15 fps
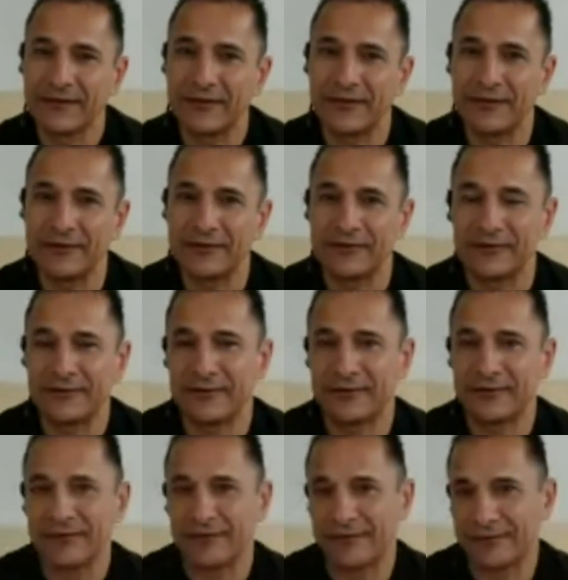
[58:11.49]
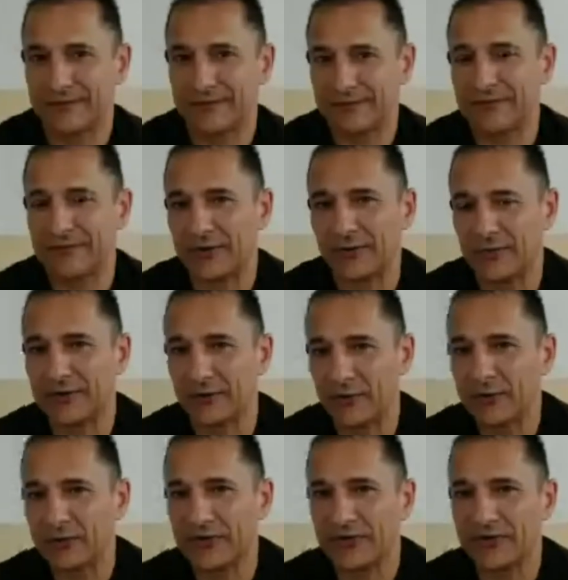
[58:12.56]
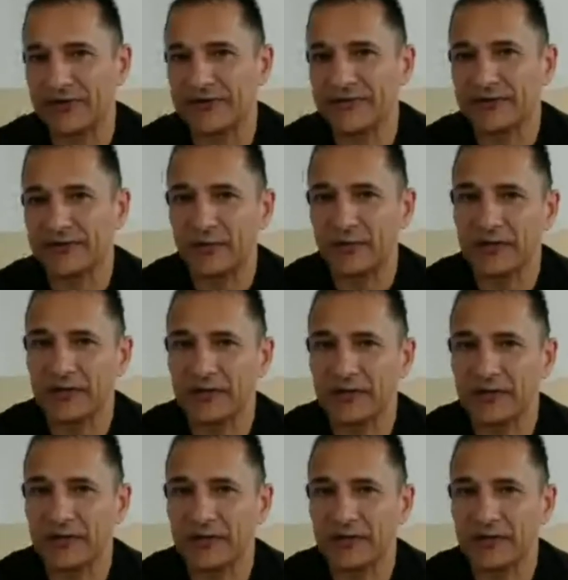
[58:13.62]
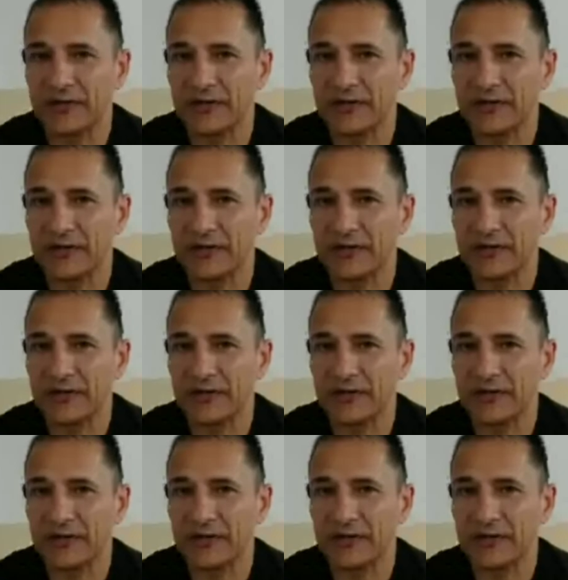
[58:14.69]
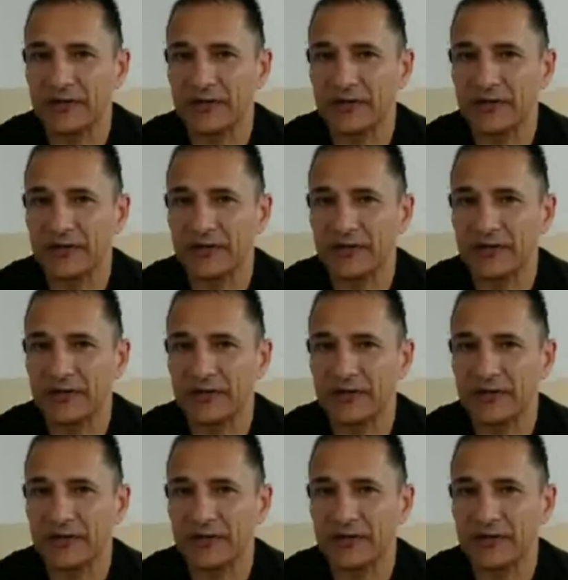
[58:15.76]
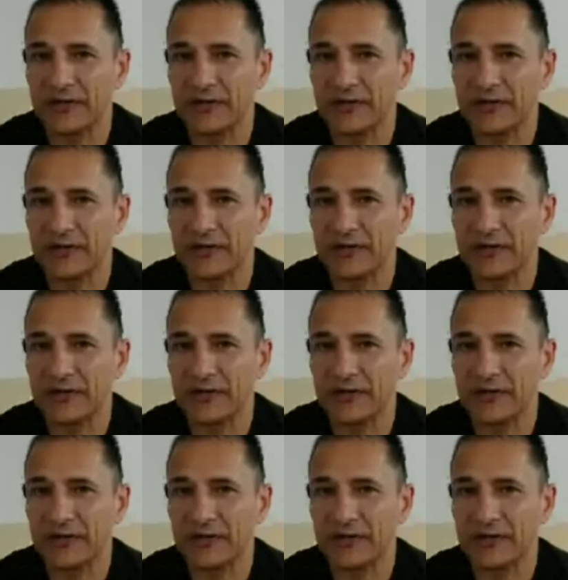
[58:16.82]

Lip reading: And the bigger the website is, the bigger the challenge in how you actually create as shallow